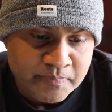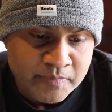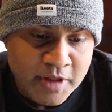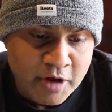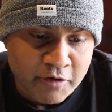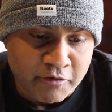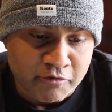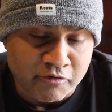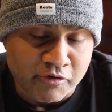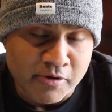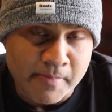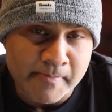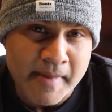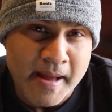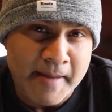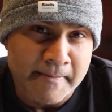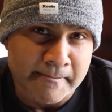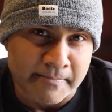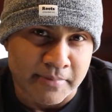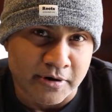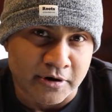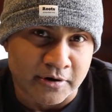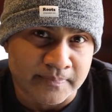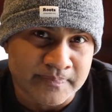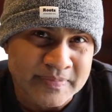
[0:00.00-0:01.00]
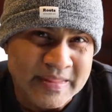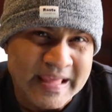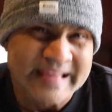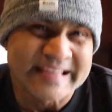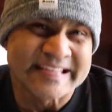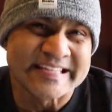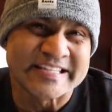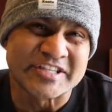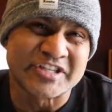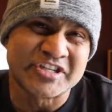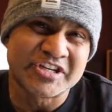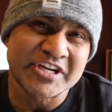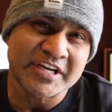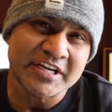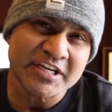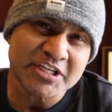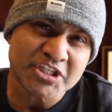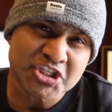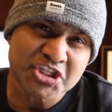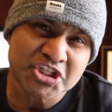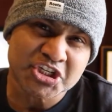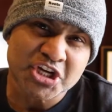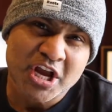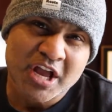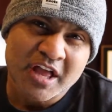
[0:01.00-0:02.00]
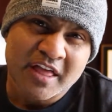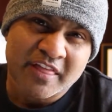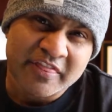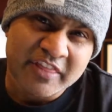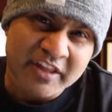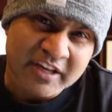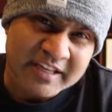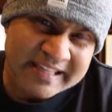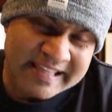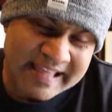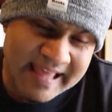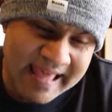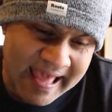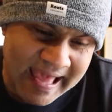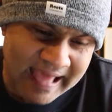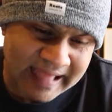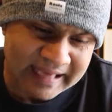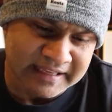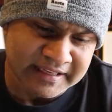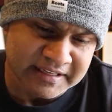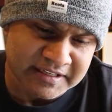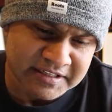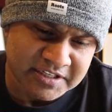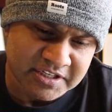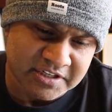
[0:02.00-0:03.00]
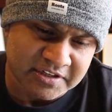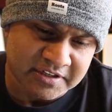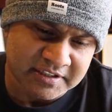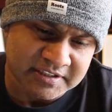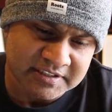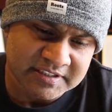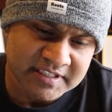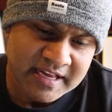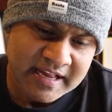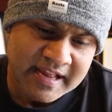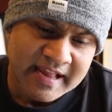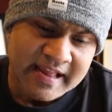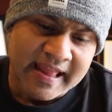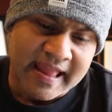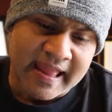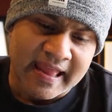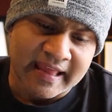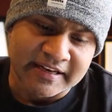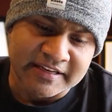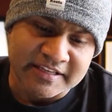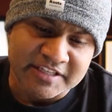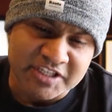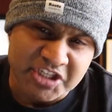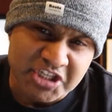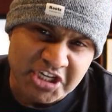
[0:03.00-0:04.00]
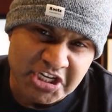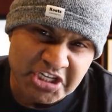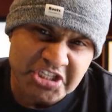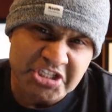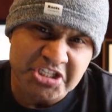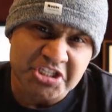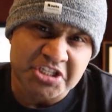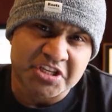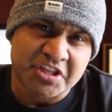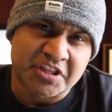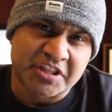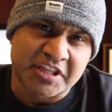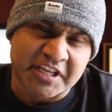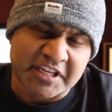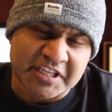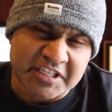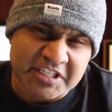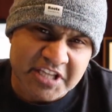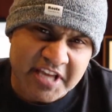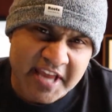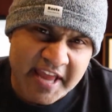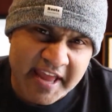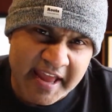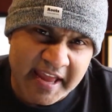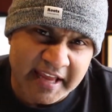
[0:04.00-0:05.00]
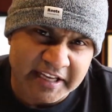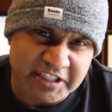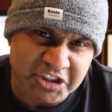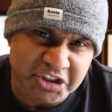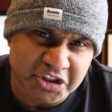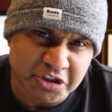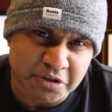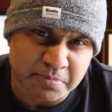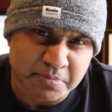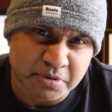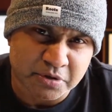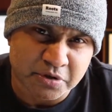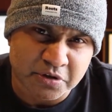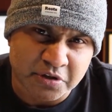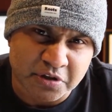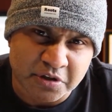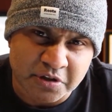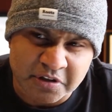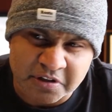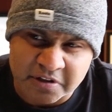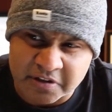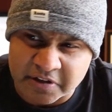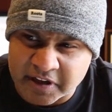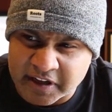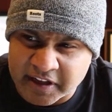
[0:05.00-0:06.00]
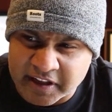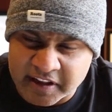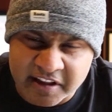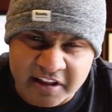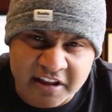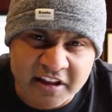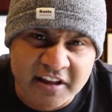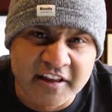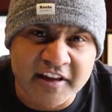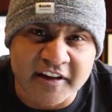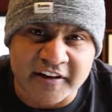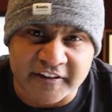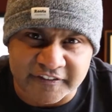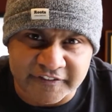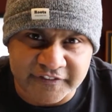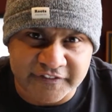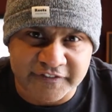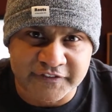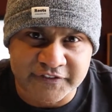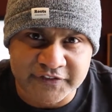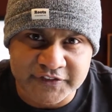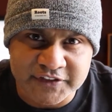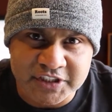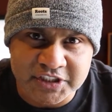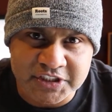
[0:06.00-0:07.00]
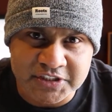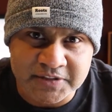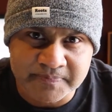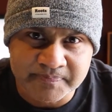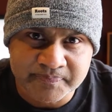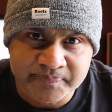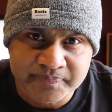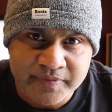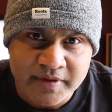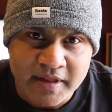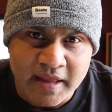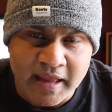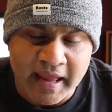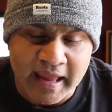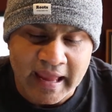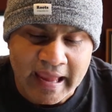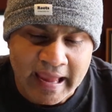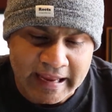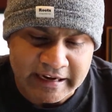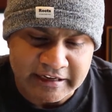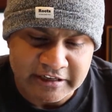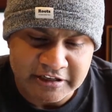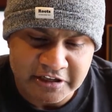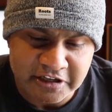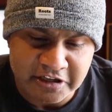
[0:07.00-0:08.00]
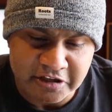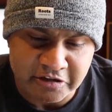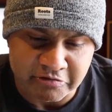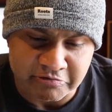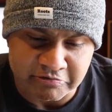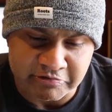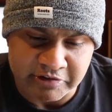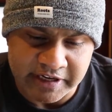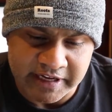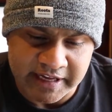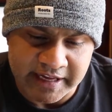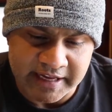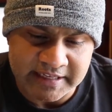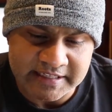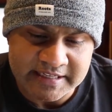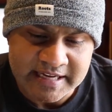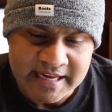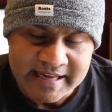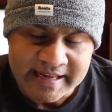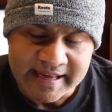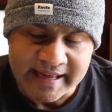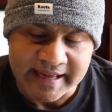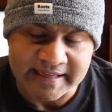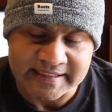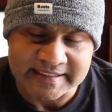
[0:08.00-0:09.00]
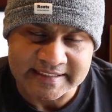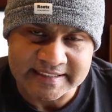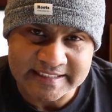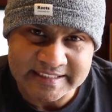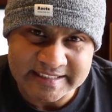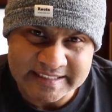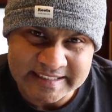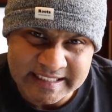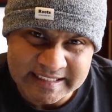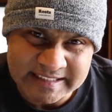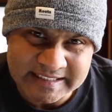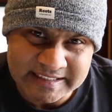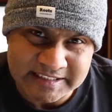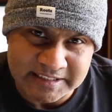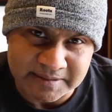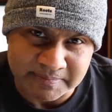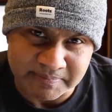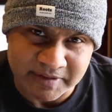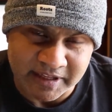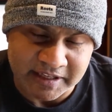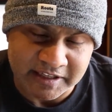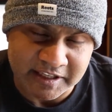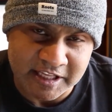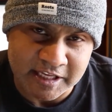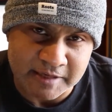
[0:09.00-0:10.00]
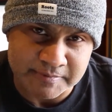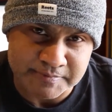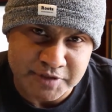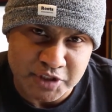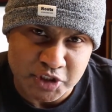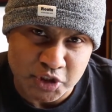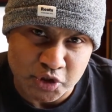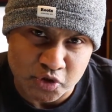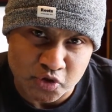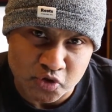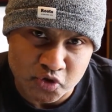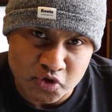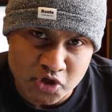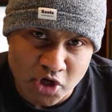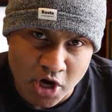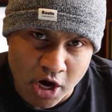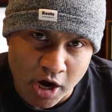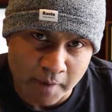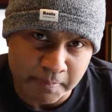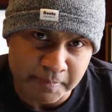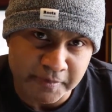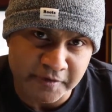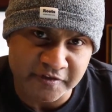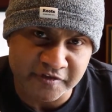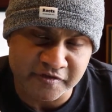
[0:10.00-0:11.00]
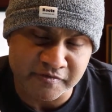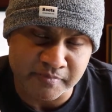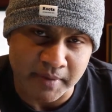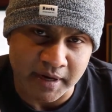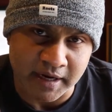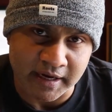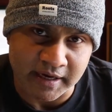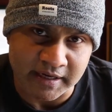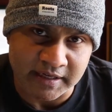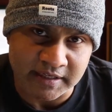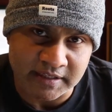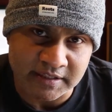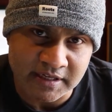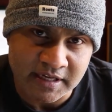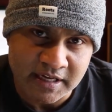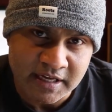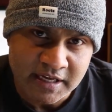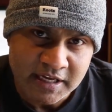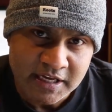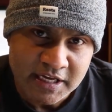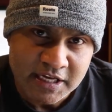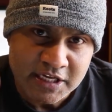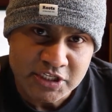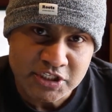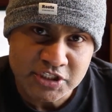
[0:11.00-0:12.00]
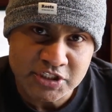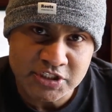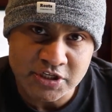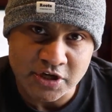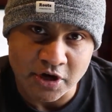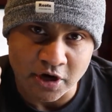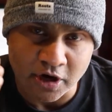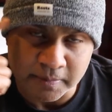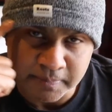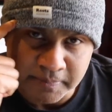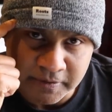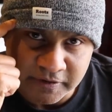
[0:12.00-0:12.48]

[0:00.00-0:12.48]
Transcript: Remember, ditch the calendars and ditch the tangible gifts and create a system that keeps you top of mind, top